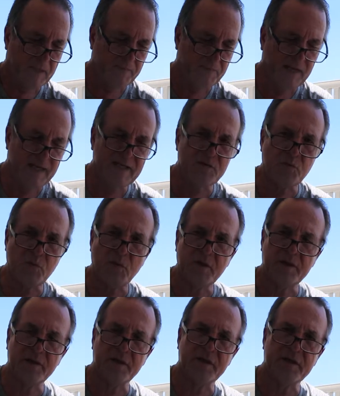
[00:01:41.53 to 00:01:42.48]
That's
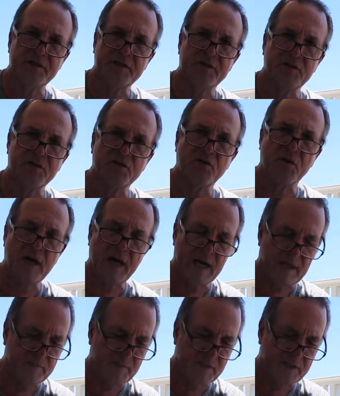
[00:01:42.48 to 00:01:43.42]
what is
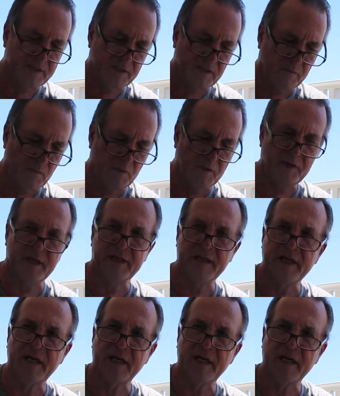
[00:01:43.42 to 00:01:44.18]
described as someone that